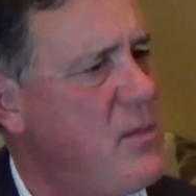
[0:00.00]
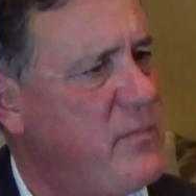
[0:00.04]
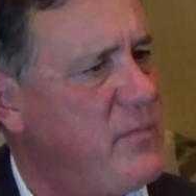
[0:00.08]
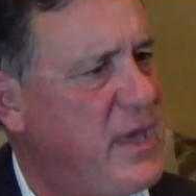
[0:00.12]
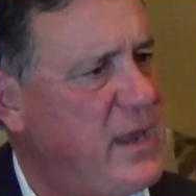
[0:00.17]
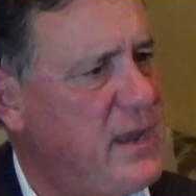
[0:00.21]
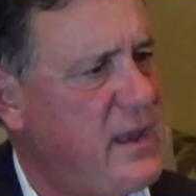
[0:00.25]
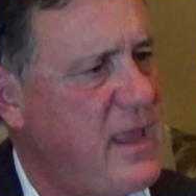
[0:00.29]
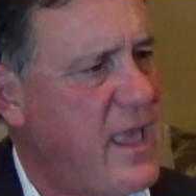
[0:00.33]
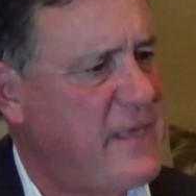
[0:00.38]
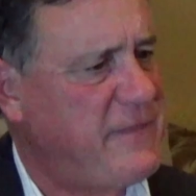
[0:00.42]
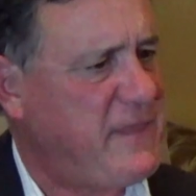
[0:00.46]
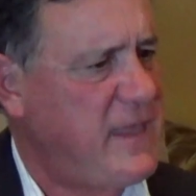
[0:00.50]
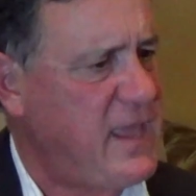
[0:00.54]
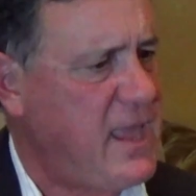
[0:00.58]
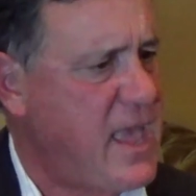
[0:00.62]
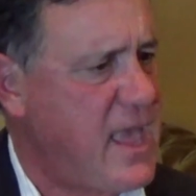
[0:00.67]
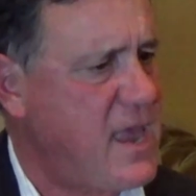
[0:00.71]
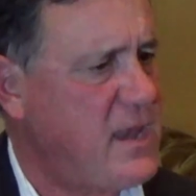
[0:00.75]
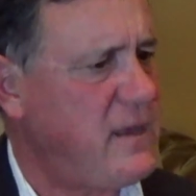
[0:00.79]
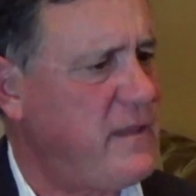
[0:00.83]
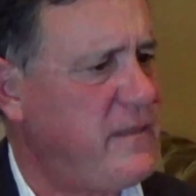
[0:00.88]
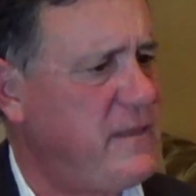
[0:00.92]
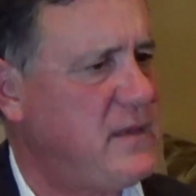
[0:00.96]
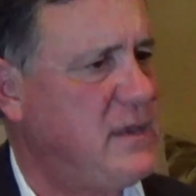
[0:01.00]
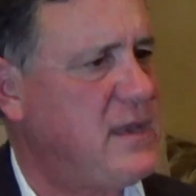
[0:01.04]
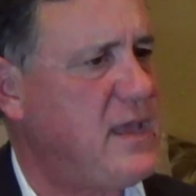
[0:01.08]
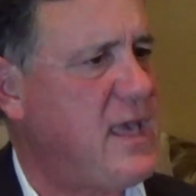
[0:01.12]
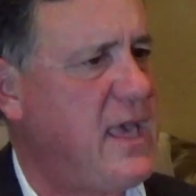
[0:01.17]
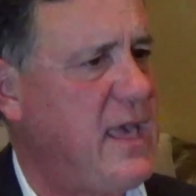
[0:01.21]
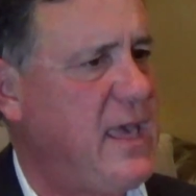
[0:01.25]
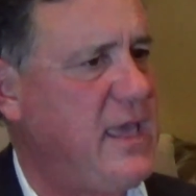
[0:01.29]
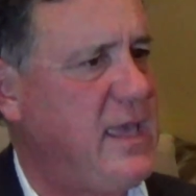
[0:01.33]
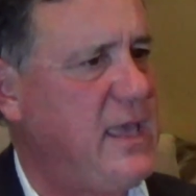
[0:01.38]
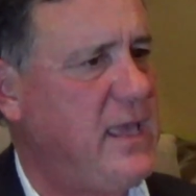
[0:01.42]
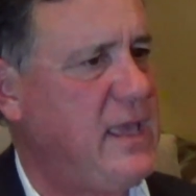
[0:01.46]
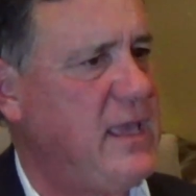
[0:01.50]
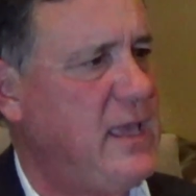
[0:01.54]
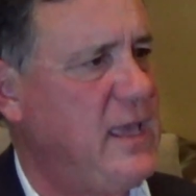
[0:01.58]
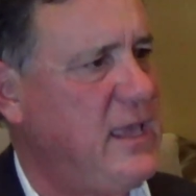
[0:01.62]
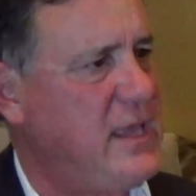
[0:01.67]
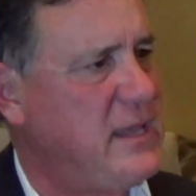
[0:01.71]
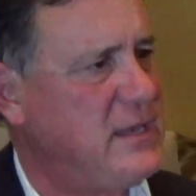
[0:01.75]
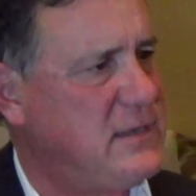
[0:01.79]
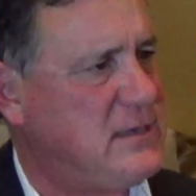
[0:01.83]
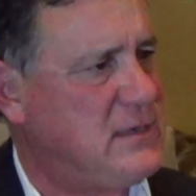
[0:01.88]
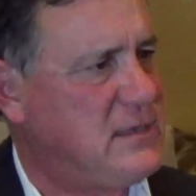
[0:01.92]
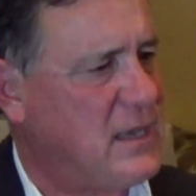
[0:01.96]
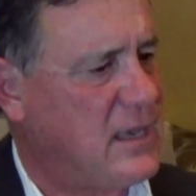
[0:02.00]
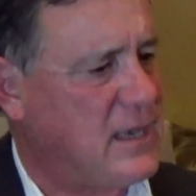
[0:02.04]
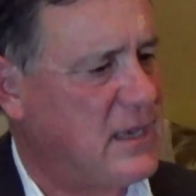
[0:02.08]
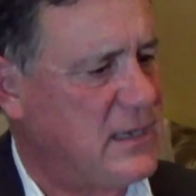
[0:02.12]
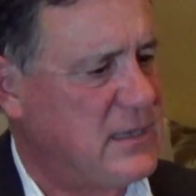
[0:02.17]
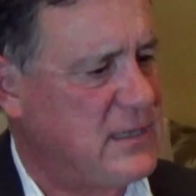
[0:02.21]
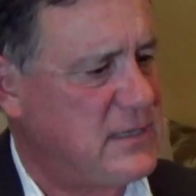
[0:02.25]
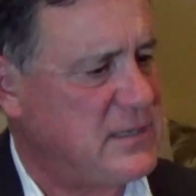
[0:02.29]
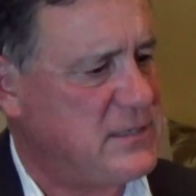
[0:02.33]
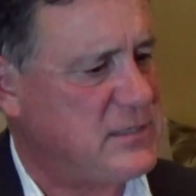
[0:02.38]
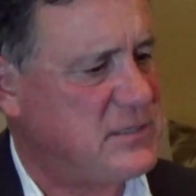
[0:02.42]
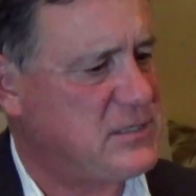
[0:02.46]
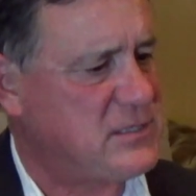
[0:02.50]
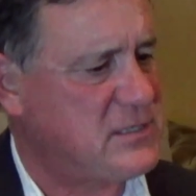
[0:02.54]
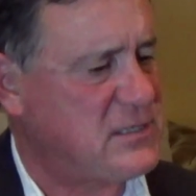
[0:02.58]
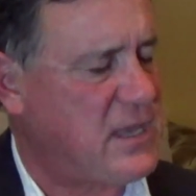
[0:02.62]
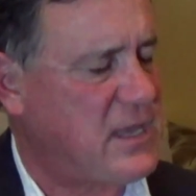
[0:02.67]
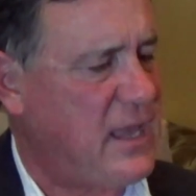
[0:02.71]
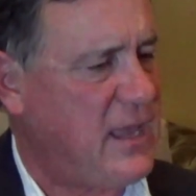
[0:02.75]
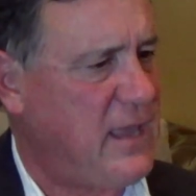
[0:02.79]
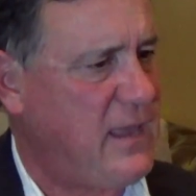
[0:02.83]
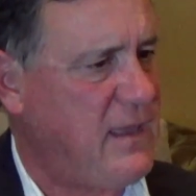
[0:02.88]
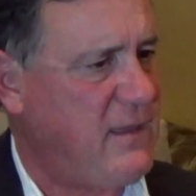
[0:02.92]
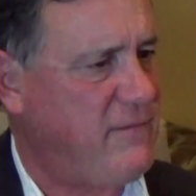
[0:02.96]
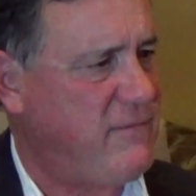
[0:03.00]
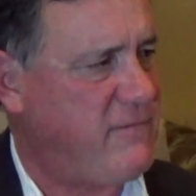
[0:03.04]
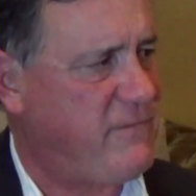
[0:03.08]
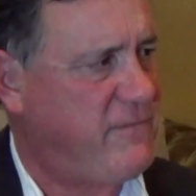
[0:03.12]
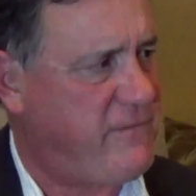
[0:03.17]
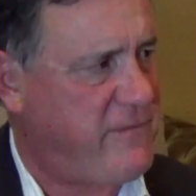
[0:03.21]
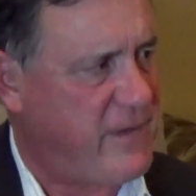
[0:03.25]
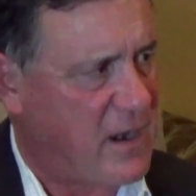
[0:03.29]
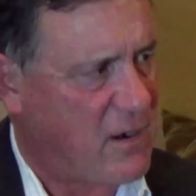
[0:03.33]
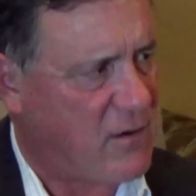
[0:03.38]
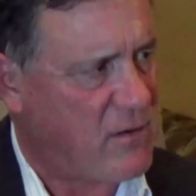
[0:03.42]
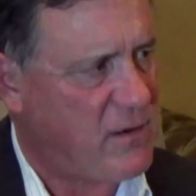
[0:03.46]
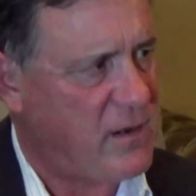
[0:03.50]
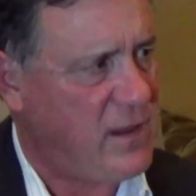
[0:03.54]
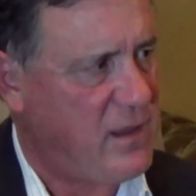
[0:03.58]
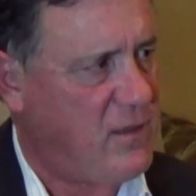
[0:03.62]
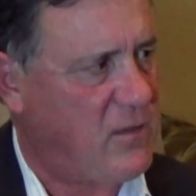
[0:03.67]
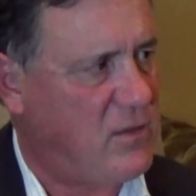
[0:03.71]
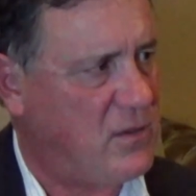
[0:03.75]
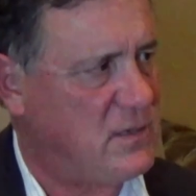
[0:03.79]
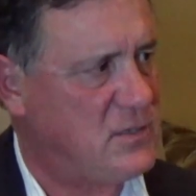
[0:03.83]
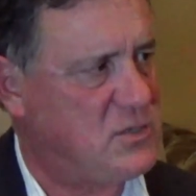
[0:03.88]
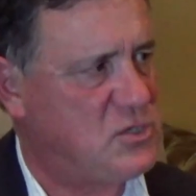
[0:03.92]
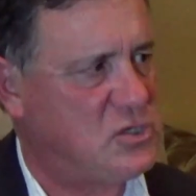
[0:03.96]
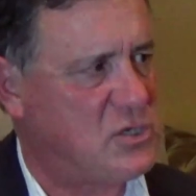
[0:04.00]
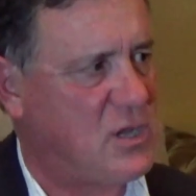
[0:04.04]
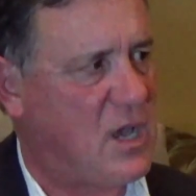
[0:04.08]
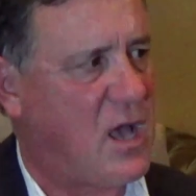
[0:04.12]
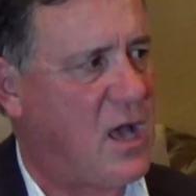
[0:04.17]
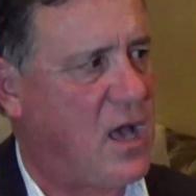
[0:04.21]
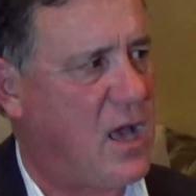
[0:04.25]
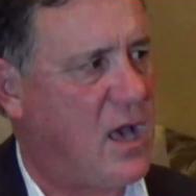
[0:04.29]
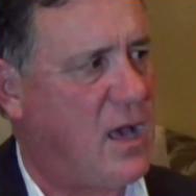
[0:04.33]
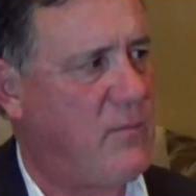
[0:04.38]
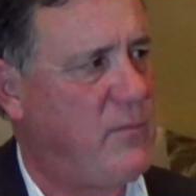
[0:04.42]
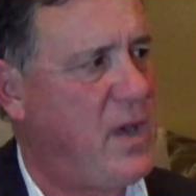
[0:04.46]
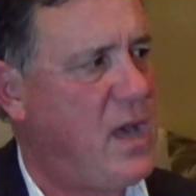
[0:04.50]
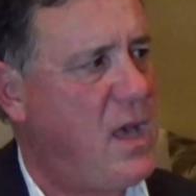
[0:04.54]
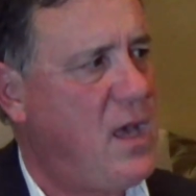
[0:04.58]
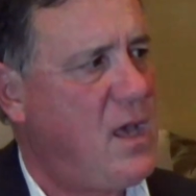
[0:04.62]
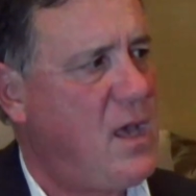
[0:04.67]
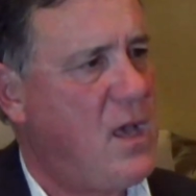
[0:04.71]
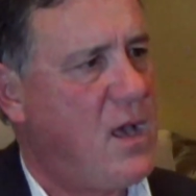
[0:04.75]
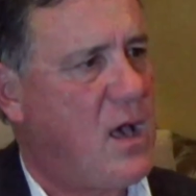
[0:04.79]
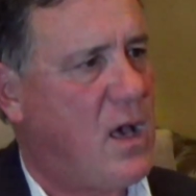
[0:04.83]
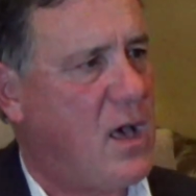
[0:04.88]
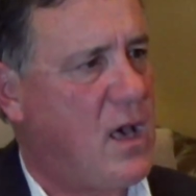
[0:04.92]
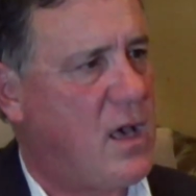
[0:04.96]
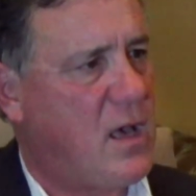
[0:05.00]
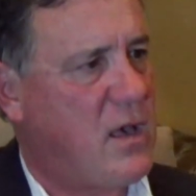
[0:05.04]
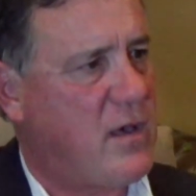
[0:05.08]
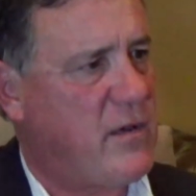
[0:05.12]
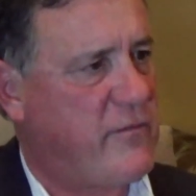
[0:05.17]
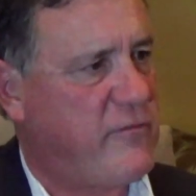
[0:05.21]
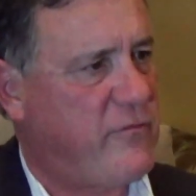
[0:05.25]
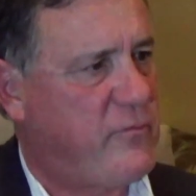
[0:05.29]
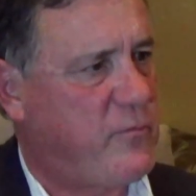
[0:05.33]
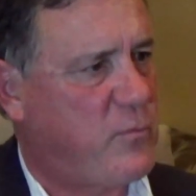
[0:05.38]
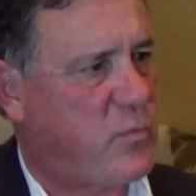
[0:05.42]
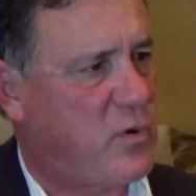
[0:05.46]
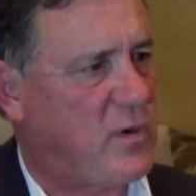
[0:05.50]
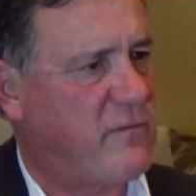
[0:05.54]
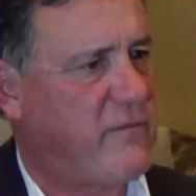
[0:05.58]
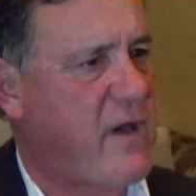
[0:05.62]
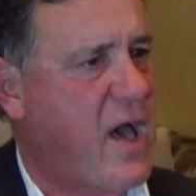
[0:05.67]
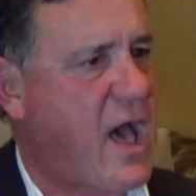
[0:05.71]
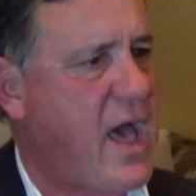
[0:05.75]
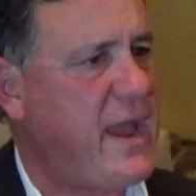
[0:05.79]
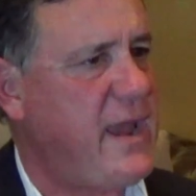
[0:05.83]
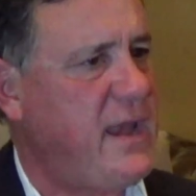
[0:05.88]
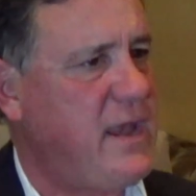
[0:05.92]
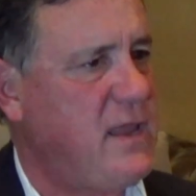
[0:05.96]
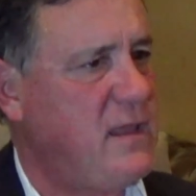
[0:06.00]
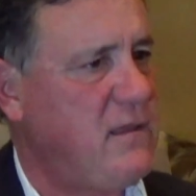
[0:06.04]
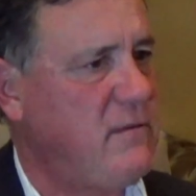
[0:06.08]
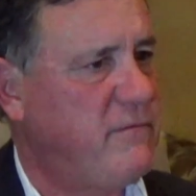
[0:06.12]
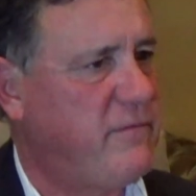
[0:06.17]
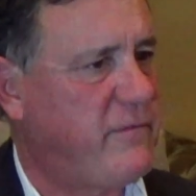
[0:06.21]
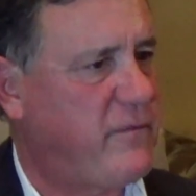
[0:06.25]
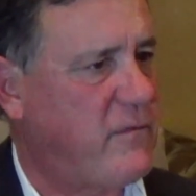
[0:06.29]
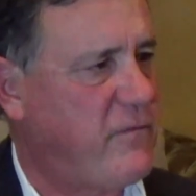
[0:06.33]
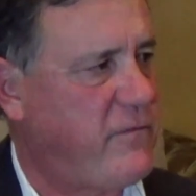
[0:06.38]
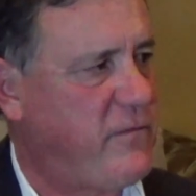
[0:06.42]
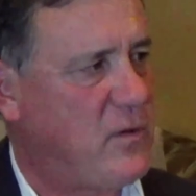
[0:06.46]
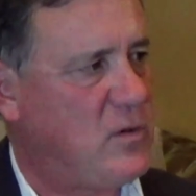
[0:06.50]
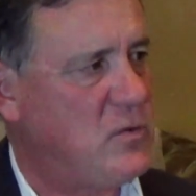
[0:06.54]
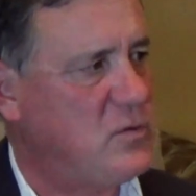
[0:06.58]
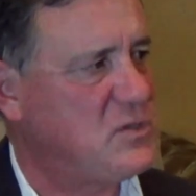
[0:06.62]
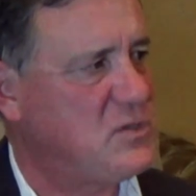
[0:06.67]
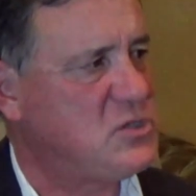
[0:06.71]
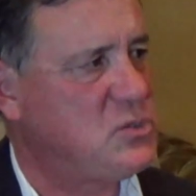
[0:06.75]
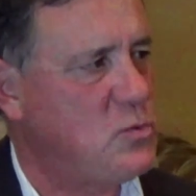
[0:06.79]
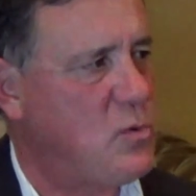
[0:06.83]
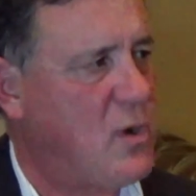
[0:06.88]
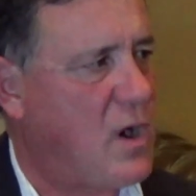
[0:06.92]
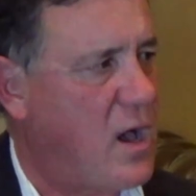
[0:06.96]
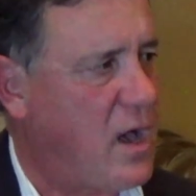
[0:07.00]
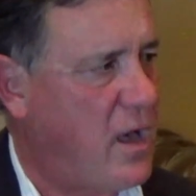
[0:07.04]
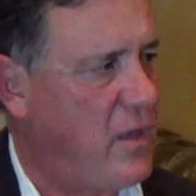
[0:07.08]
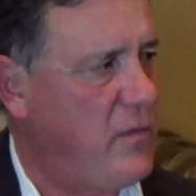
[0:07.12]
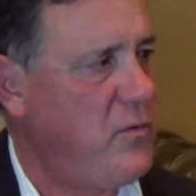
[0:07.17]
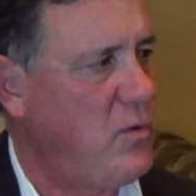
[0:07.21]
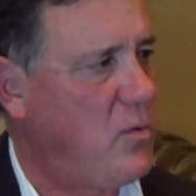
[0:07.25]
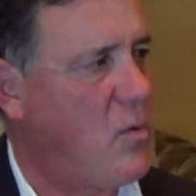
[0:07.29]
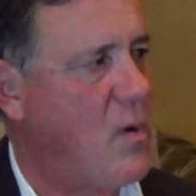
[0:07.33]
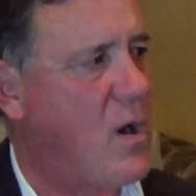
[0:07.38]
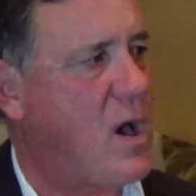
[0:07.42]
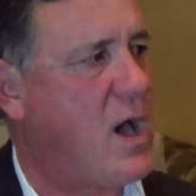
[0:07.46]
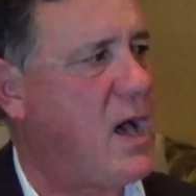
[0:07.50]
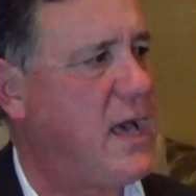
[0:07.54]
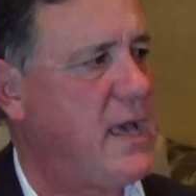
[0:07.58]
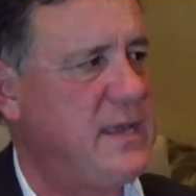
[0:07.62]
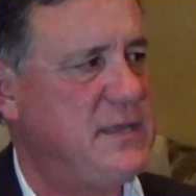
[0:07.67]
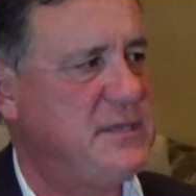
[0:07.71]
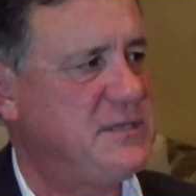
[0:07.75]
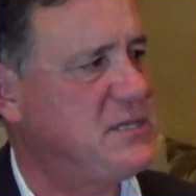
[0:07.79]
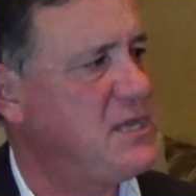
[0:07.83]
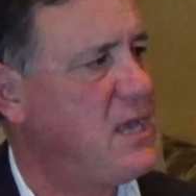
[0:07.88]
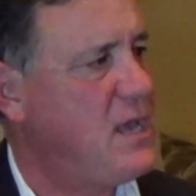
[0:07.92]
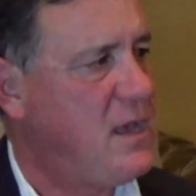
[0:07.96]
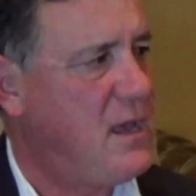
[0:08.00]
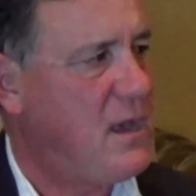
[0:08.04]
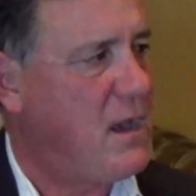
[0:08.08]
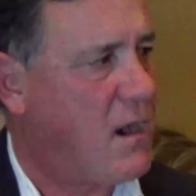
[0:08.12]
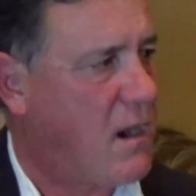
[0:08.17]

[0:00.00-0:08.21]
But at the end of the day, it does a very good job of providing for folks who otherwise